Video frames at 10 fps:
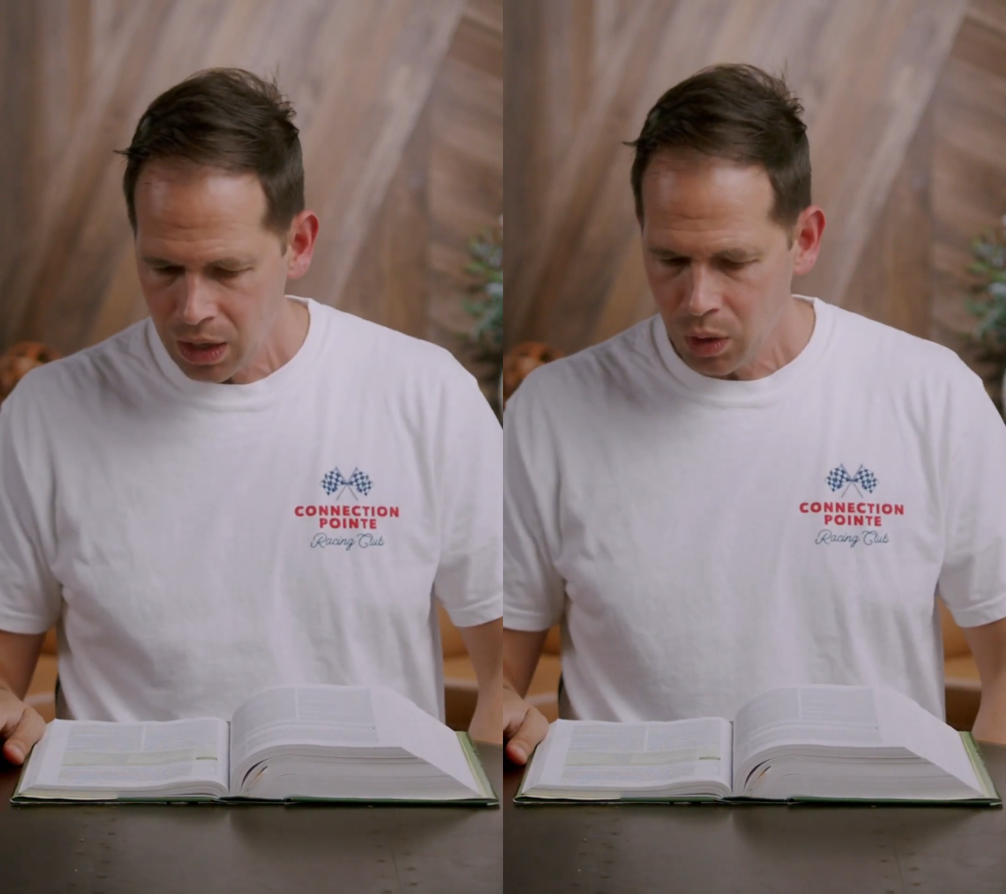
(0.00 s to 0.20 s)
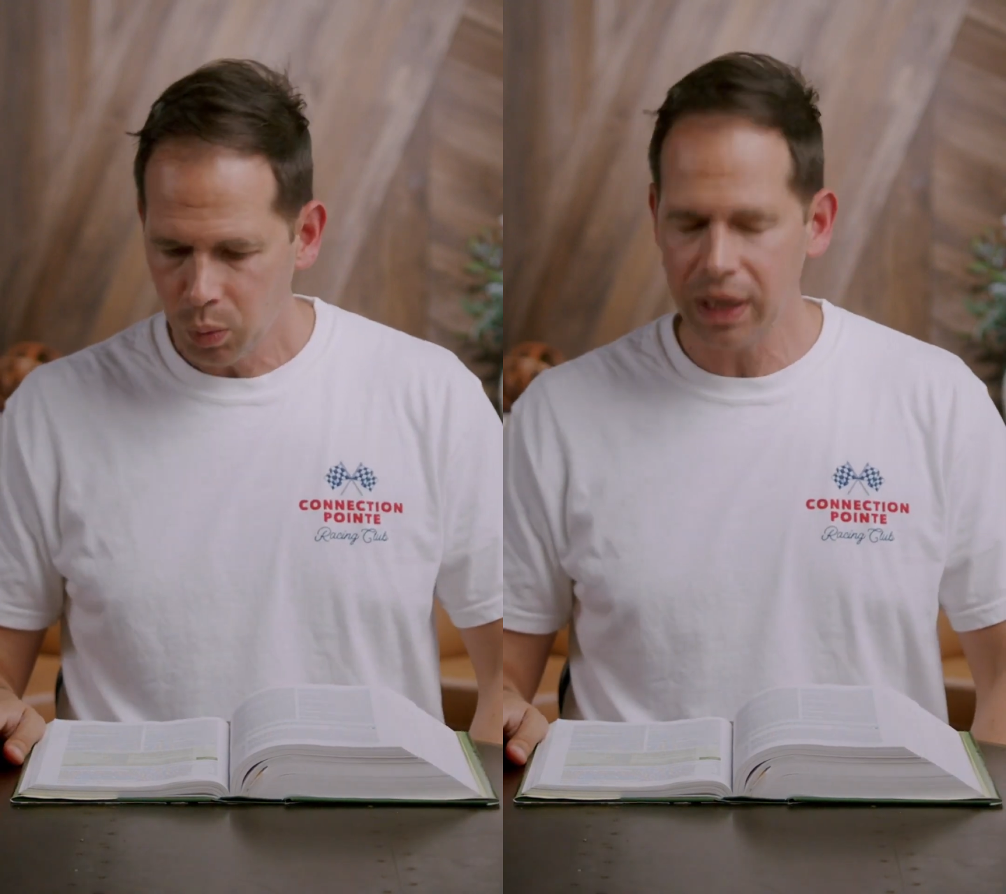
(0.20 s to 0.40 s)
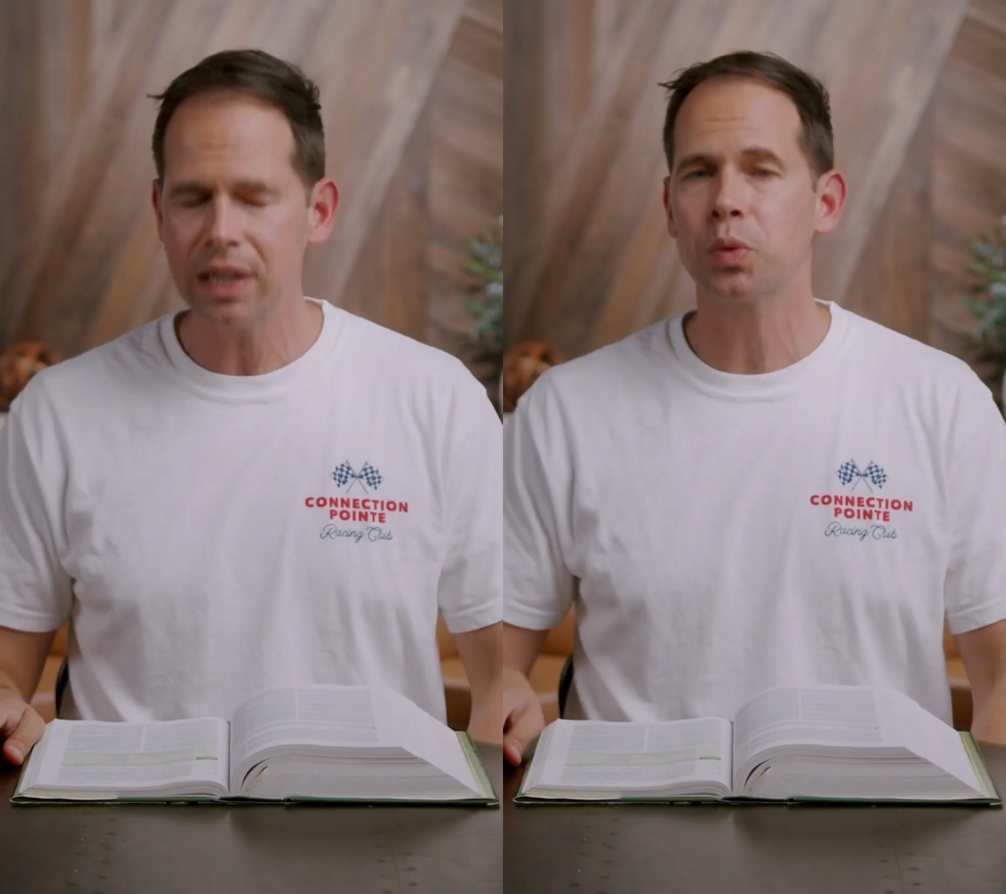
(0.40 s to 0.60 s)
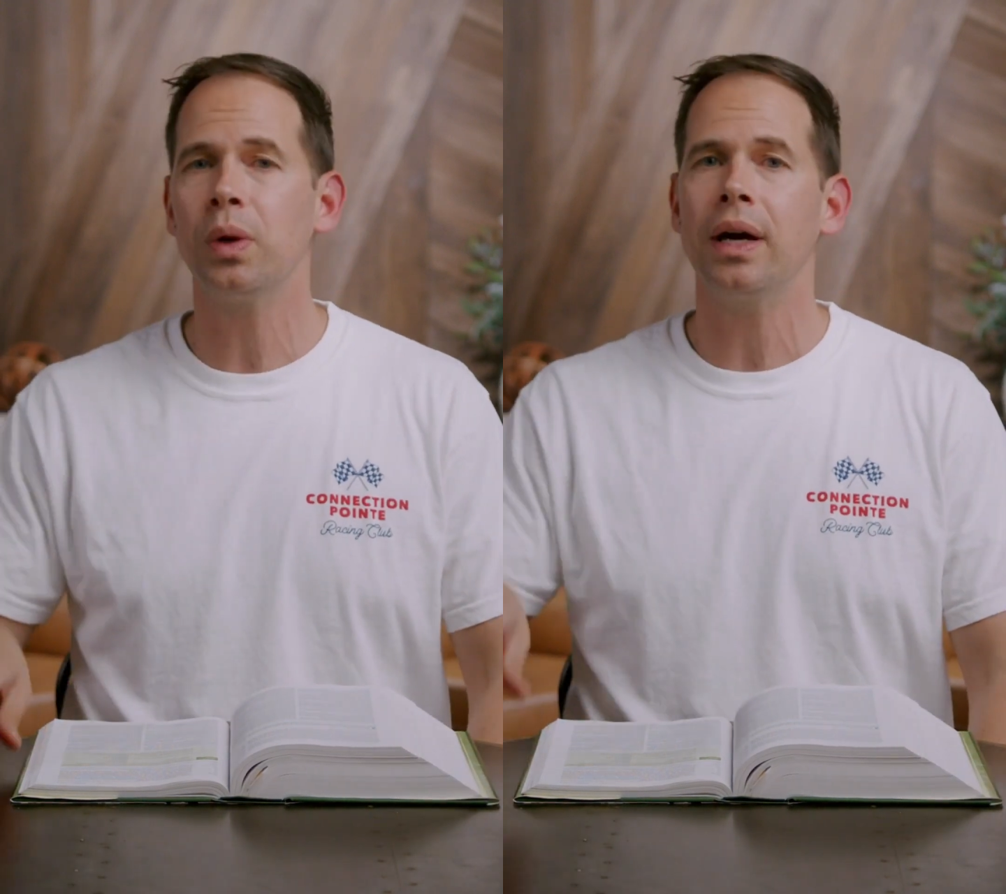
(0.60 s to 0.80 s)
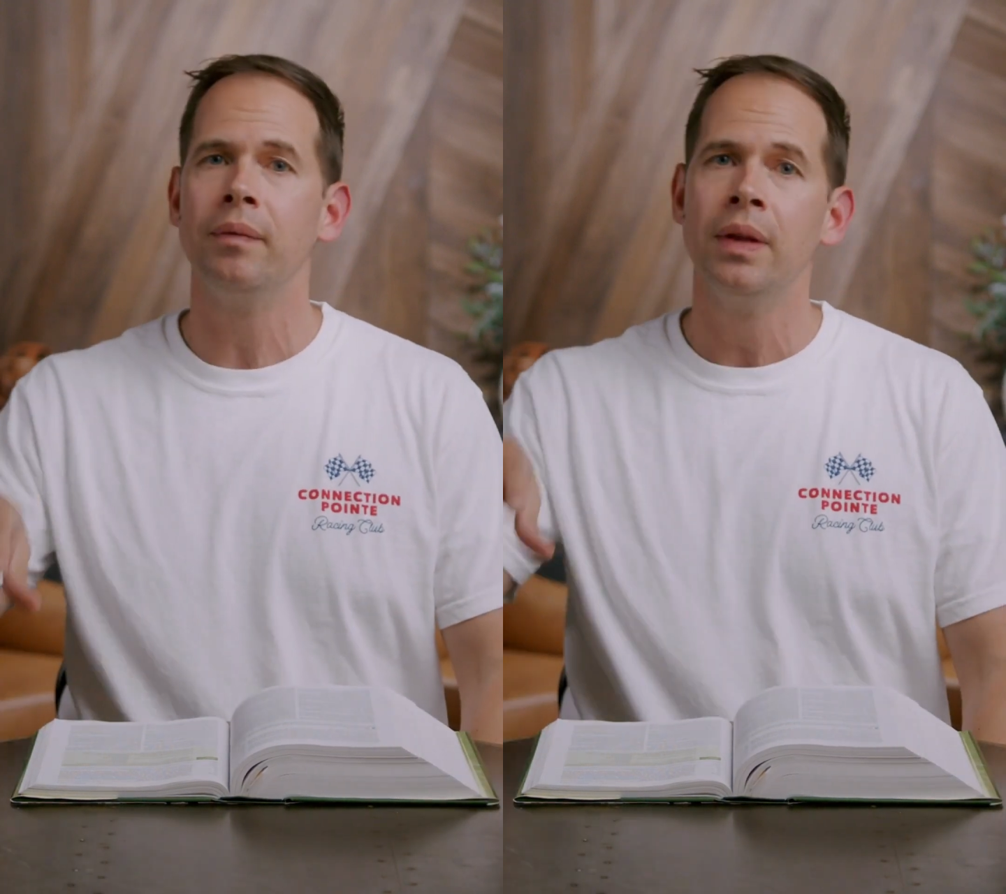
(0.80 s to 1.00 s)
Well, guess
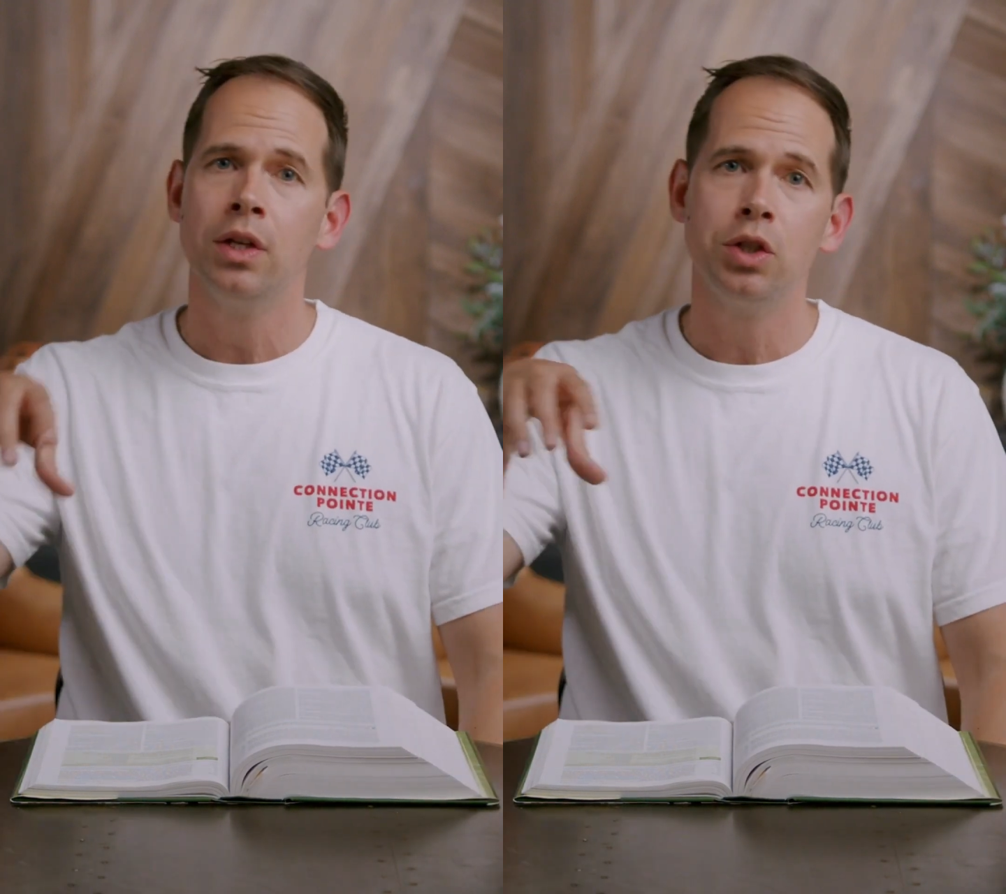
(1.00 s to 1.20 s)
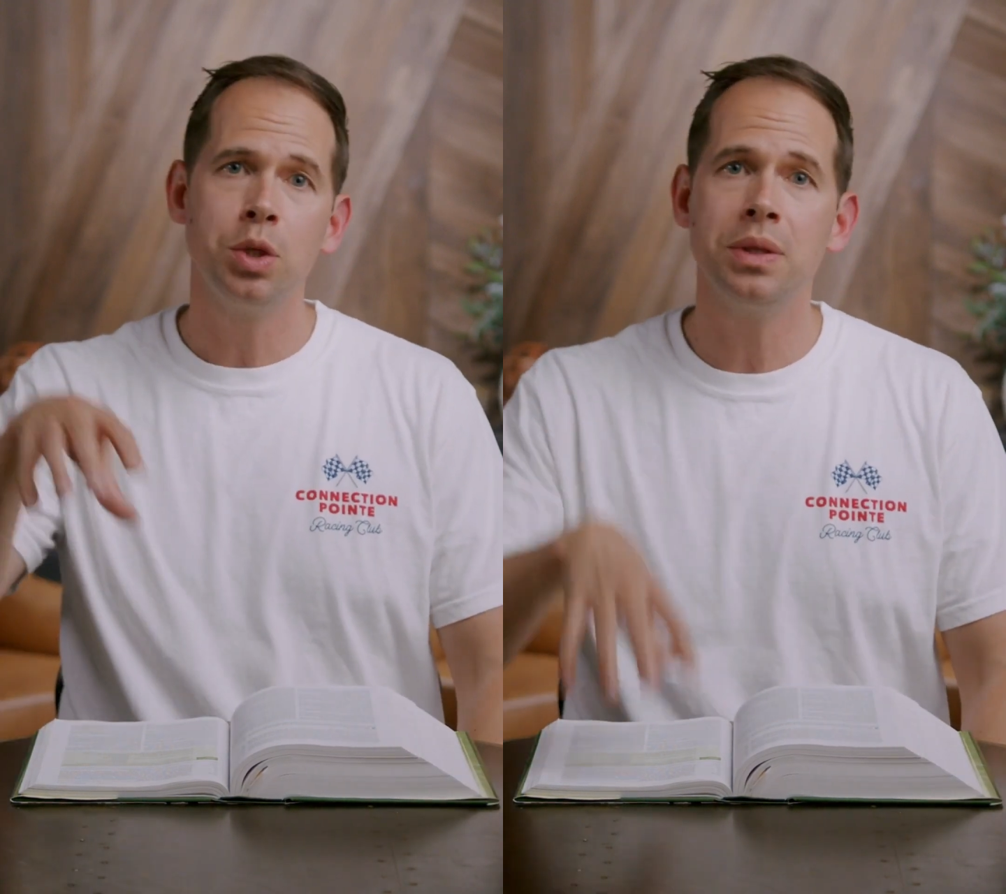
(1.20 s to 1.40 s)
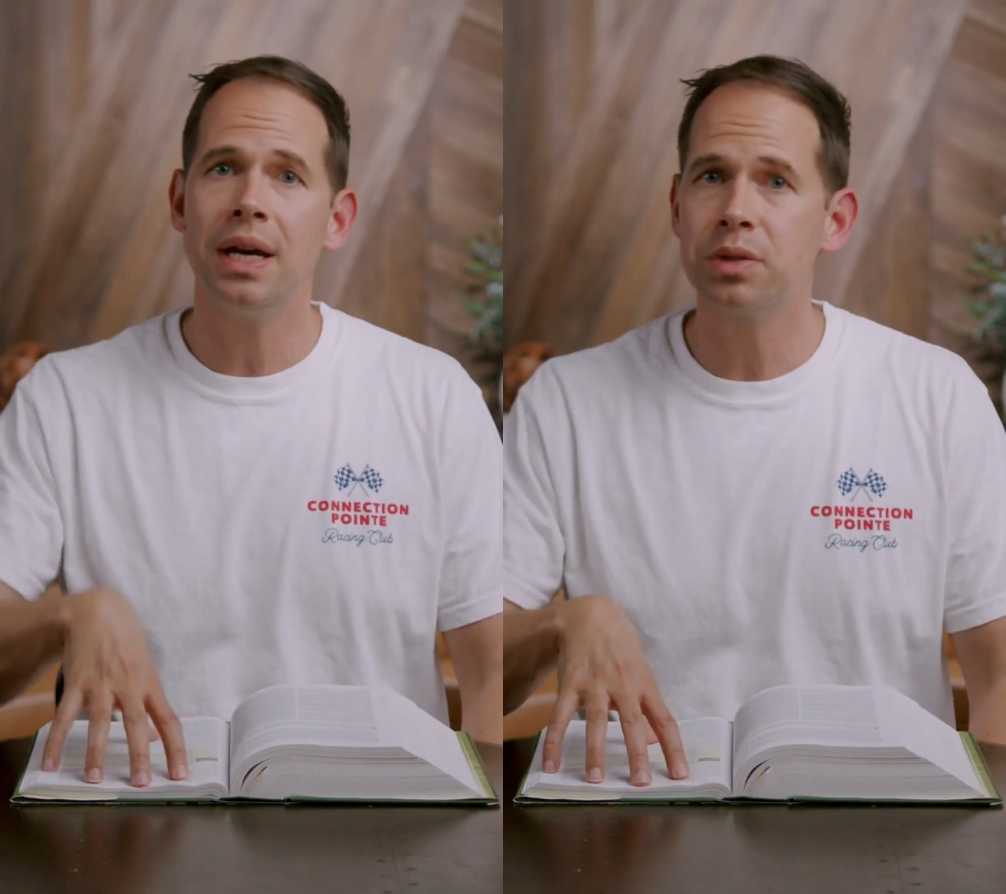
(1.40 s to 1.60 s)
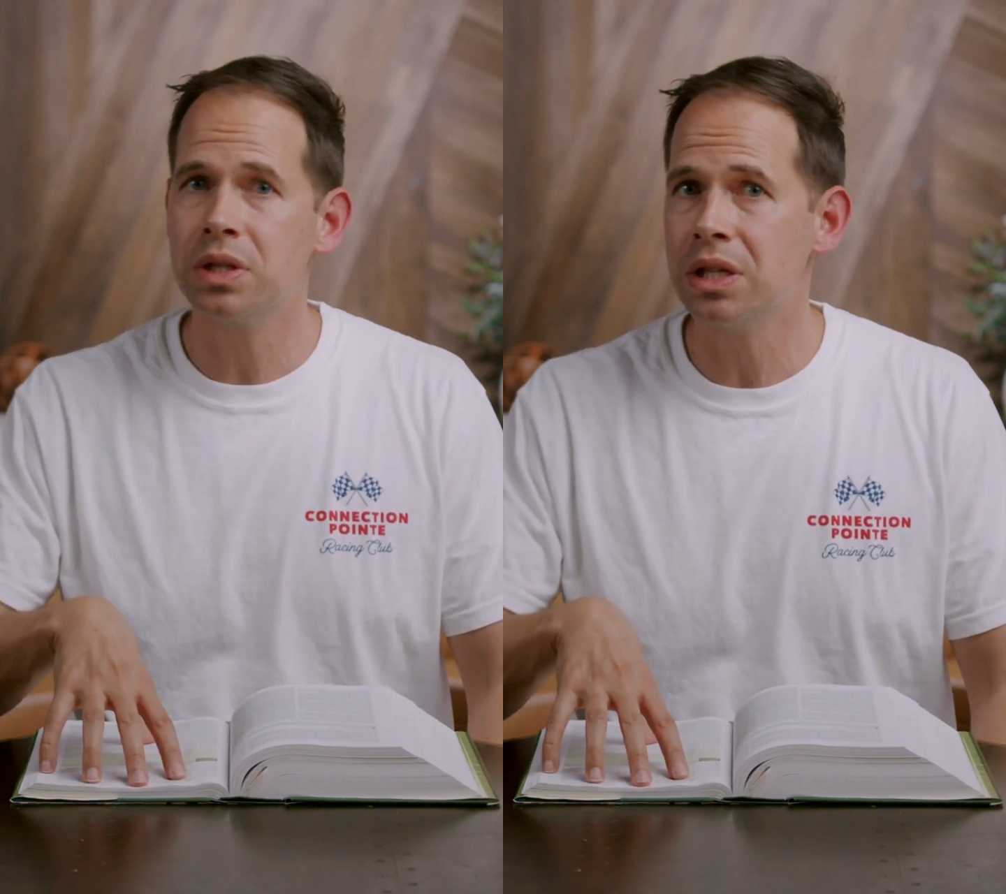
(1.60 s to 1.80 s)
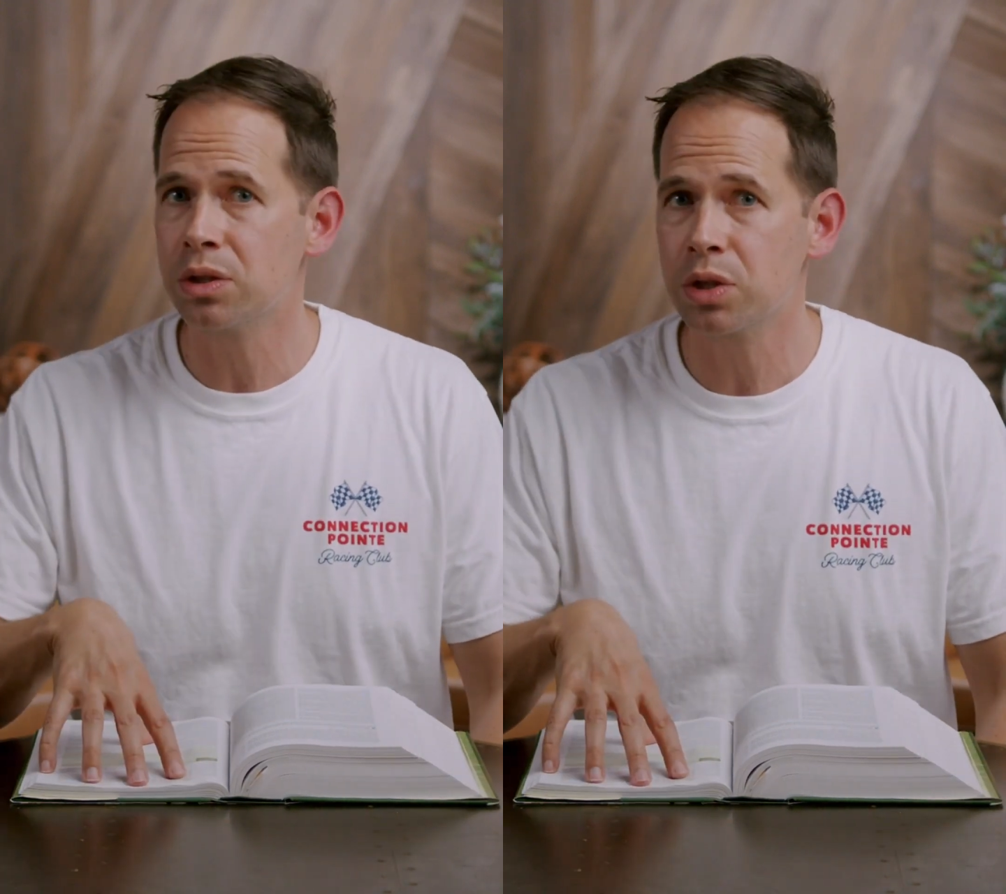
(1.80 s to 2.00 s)
what? 2,000
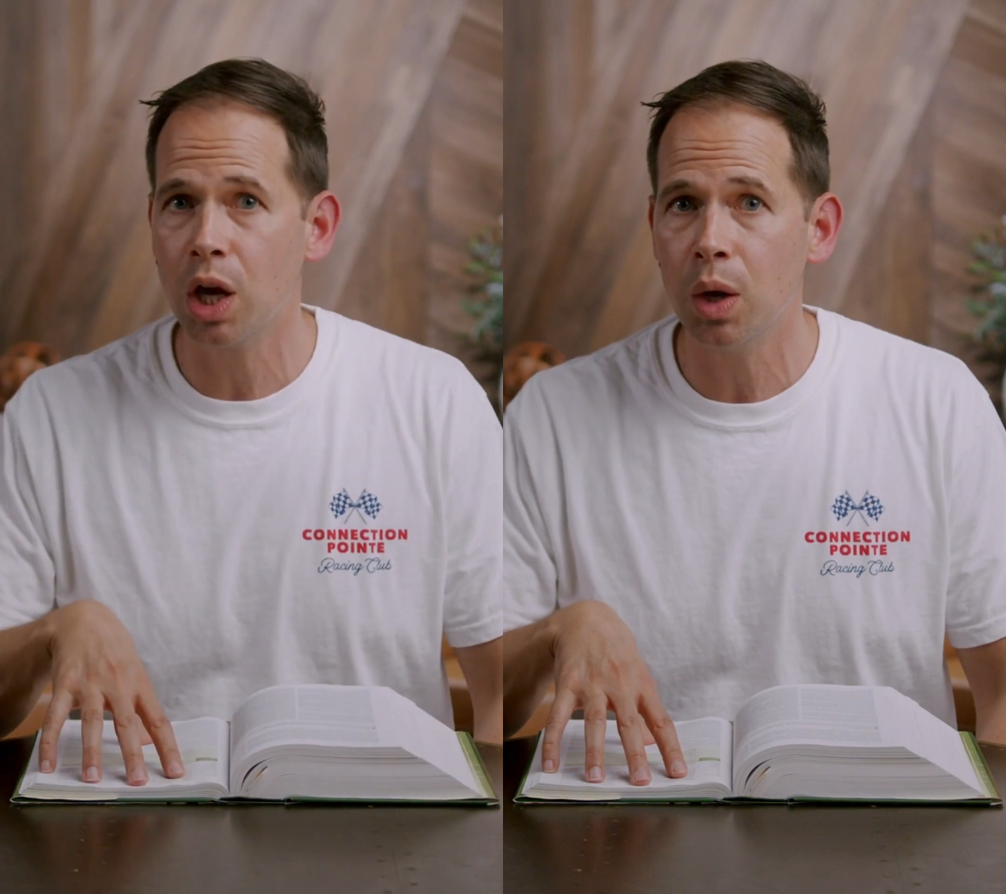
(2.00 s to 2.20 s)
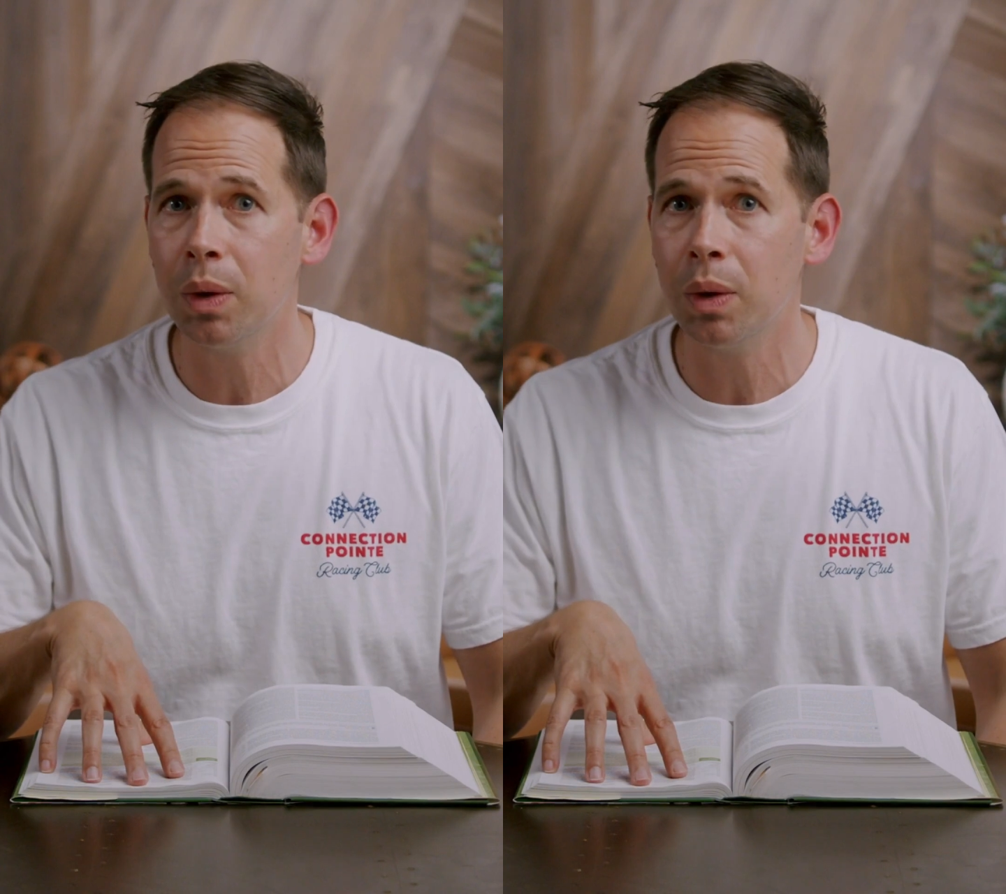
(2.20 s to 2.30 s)
years ago,